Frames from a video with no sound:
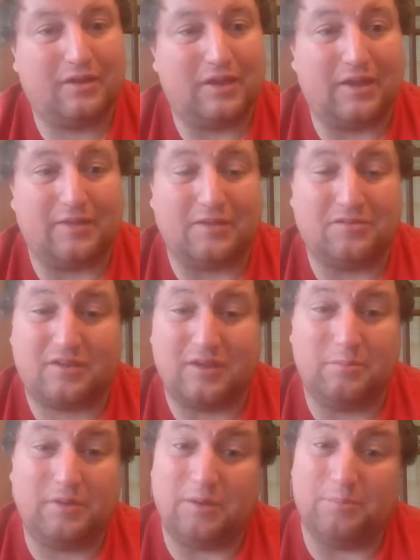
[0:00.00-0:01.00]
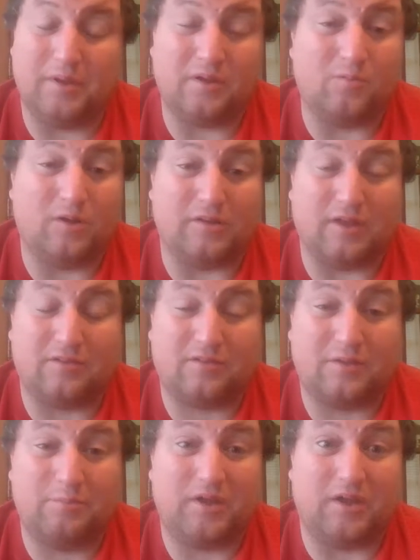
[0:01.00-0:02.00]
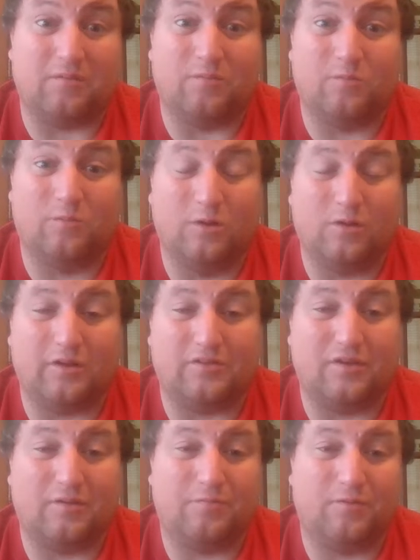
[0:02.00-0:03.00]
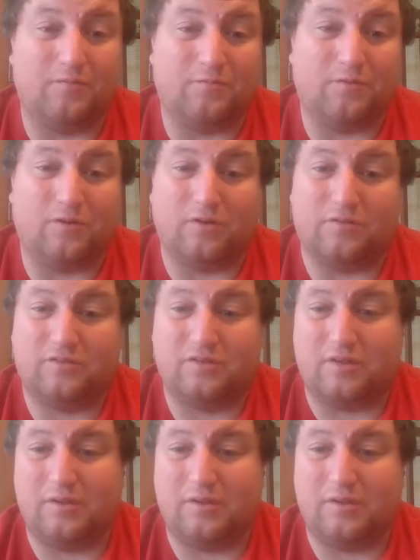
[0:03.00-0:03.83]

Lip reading: that's going to be a big one. That's going to be a really tough one for us.